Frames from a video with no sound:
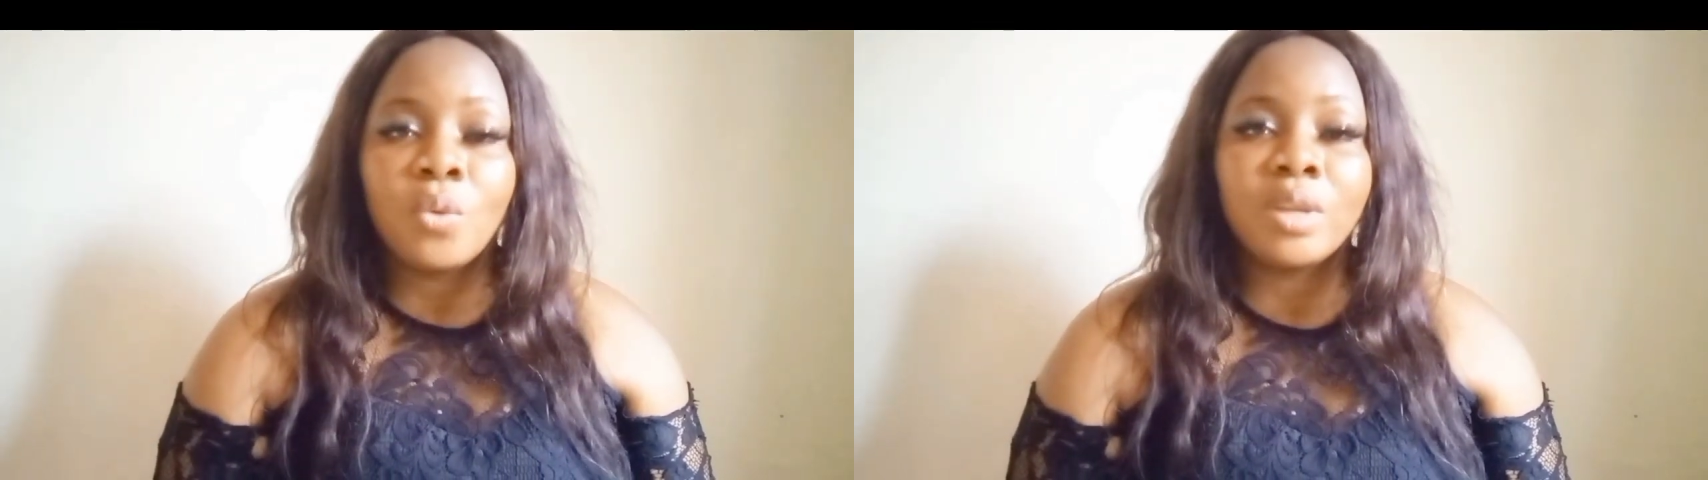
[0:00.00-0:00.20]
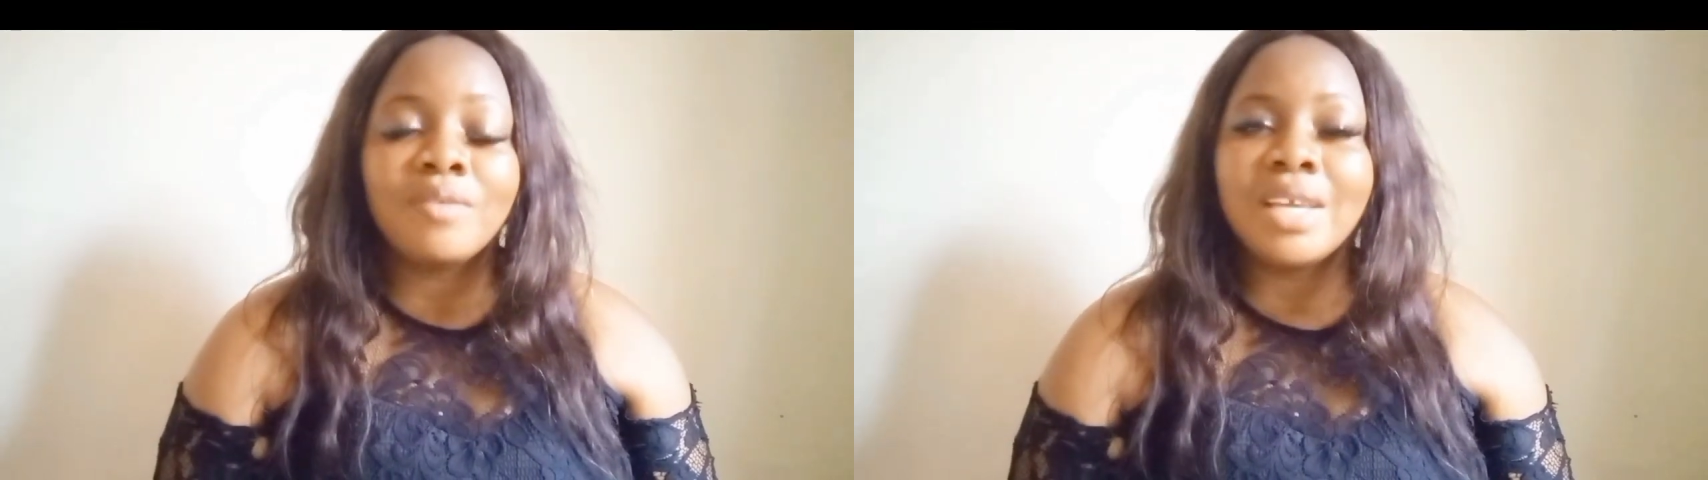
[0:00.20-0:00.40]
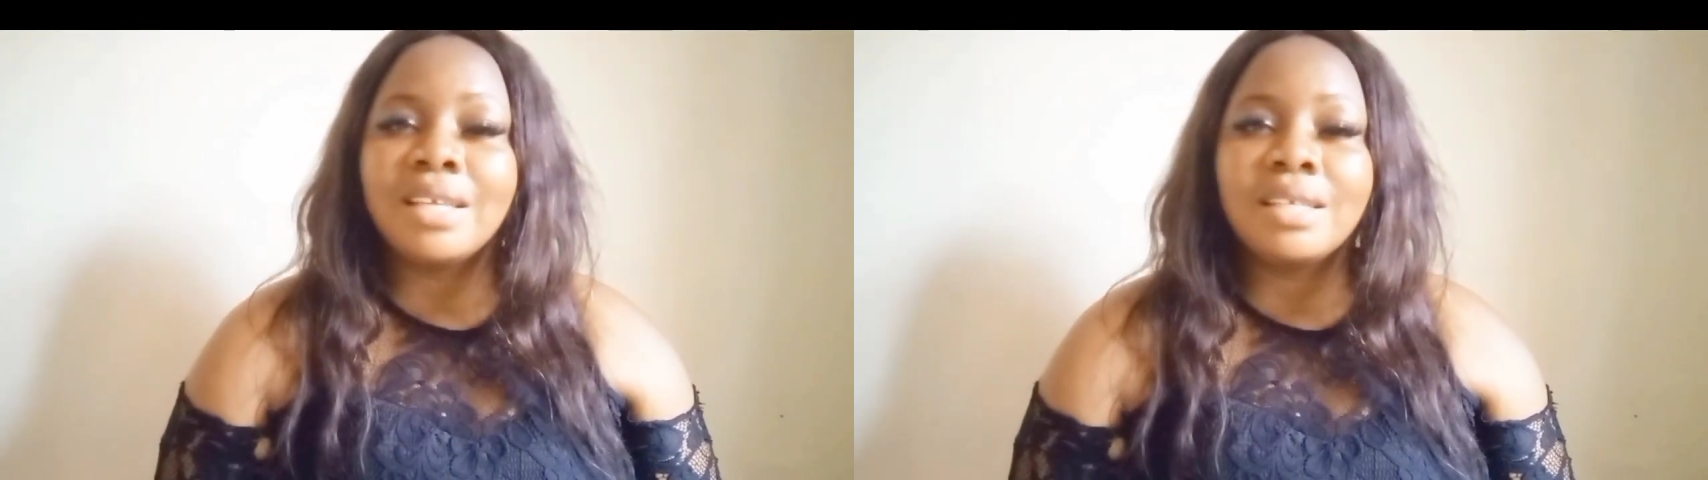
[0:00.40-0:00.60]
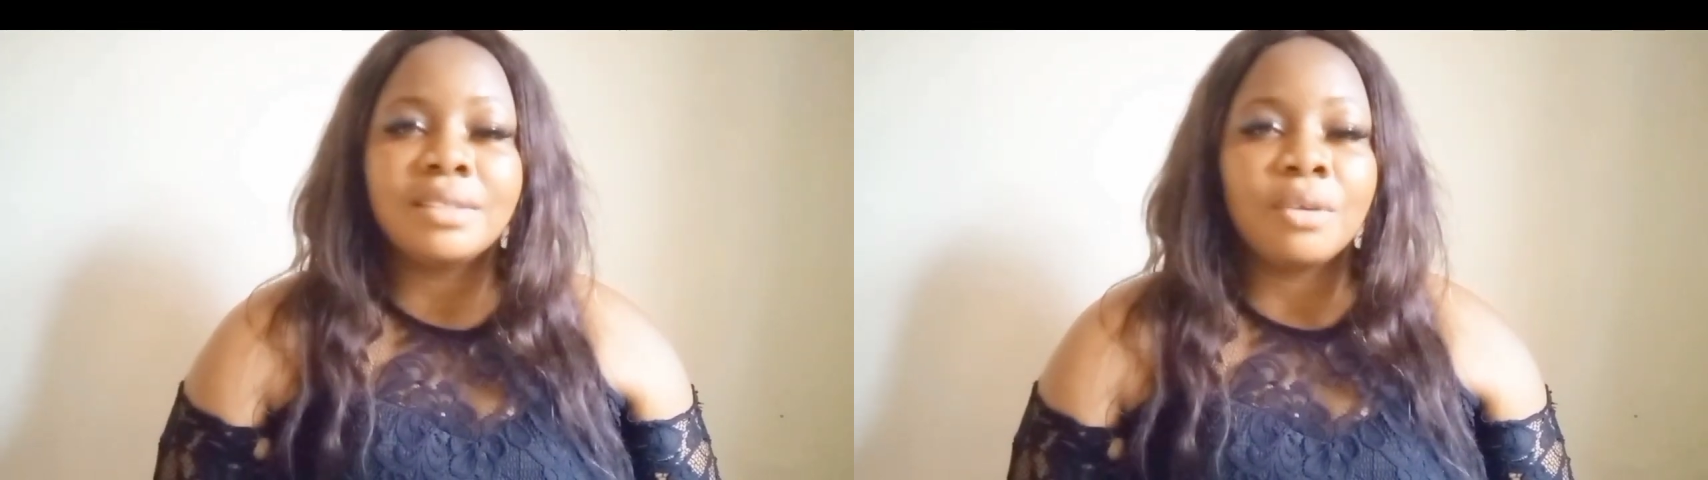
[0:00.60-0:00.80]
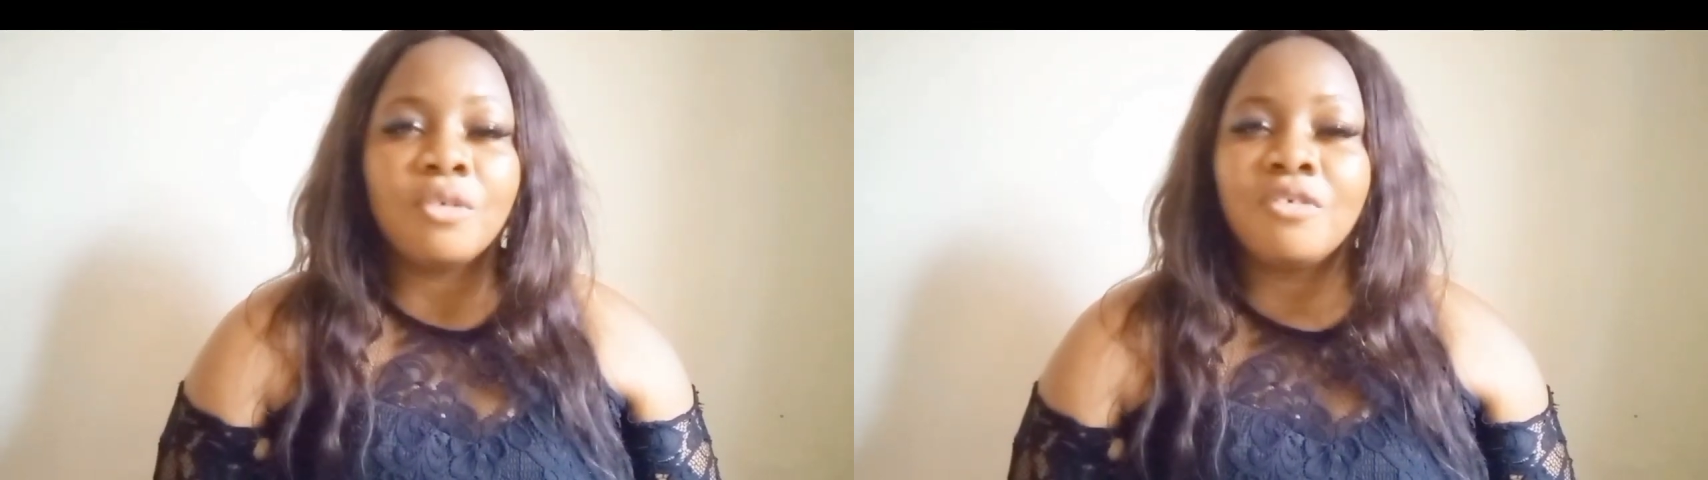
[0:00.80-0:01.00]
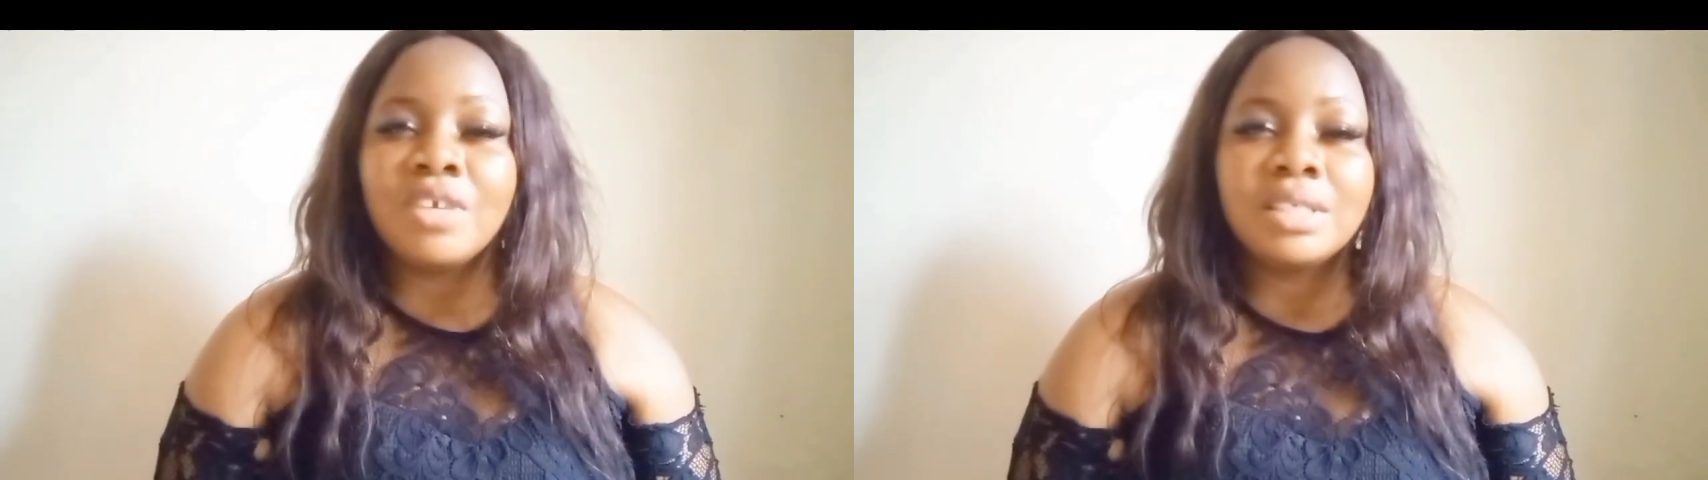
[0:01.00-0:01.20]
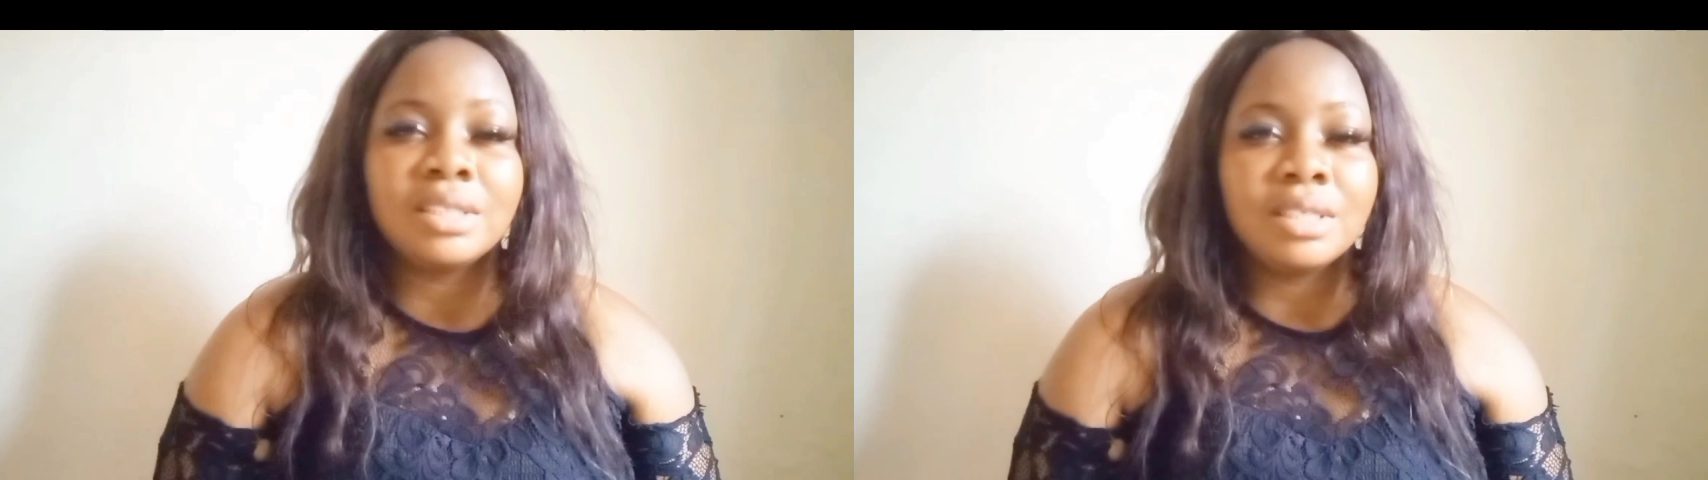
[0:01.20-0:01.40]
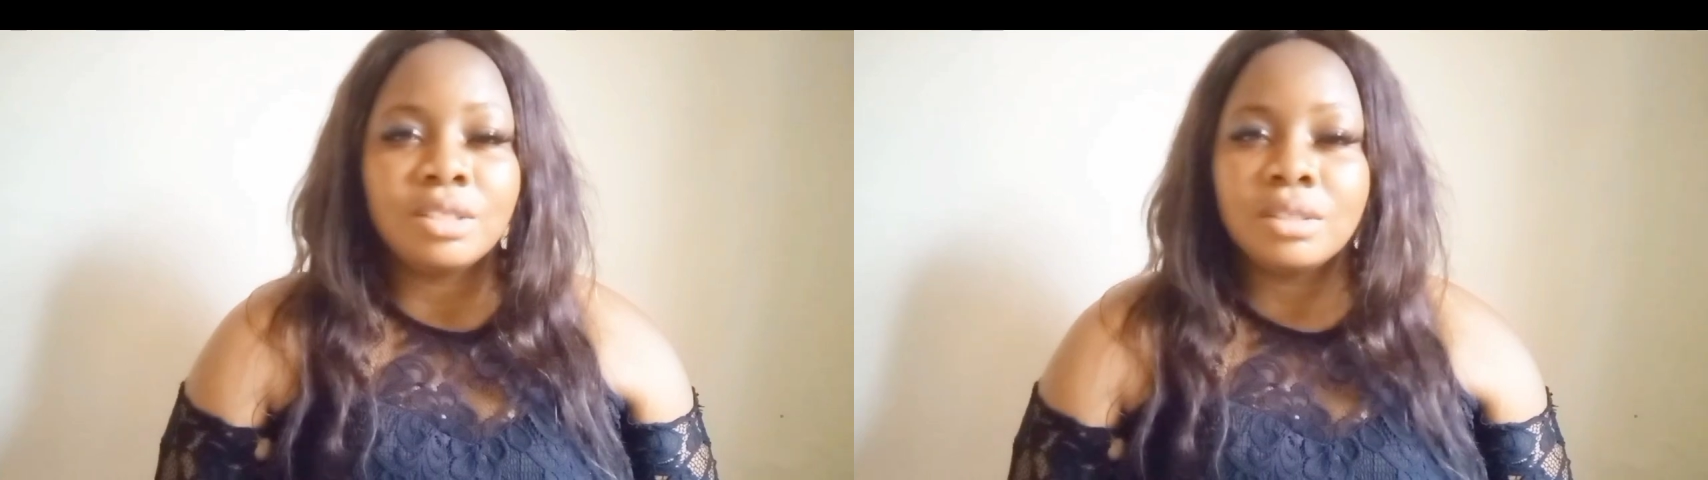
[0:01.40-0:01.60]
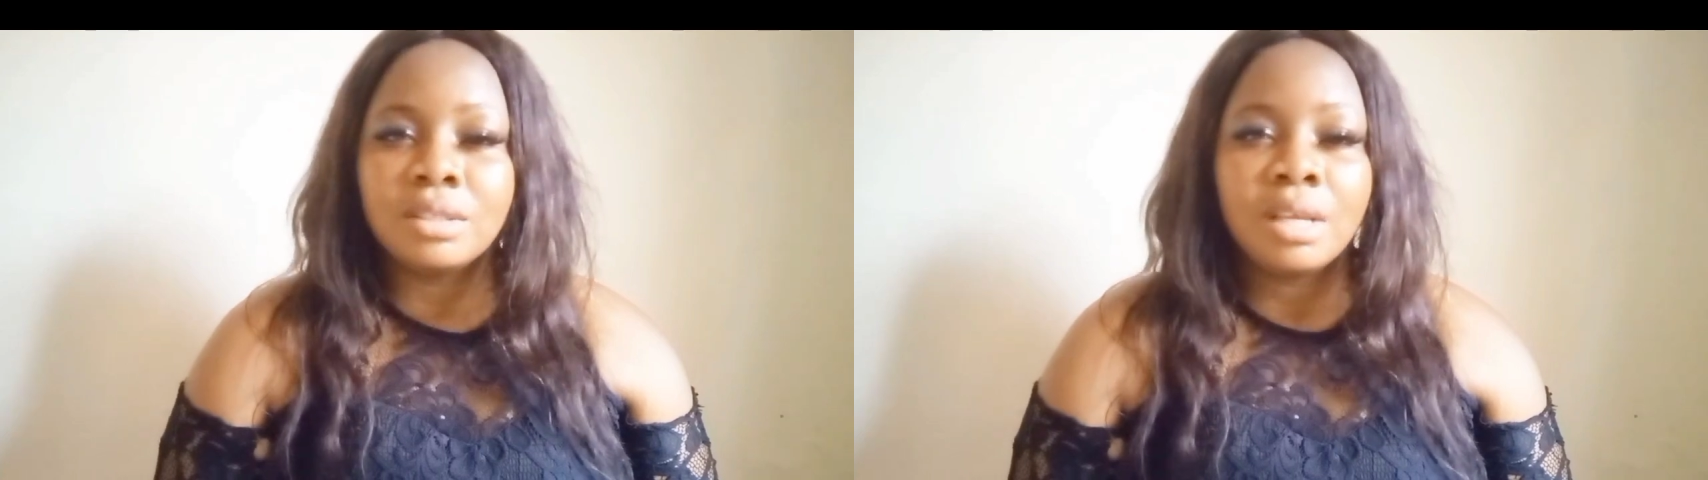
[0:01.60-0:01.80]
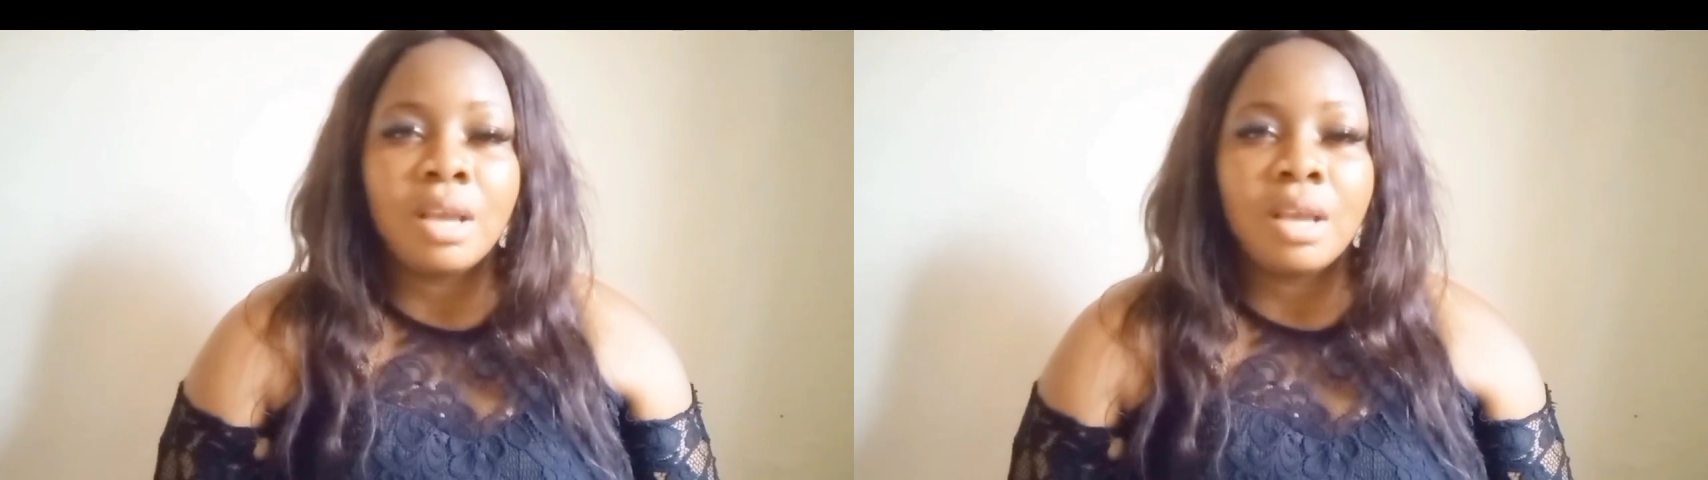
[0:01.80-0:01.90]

whatever it is that you're facing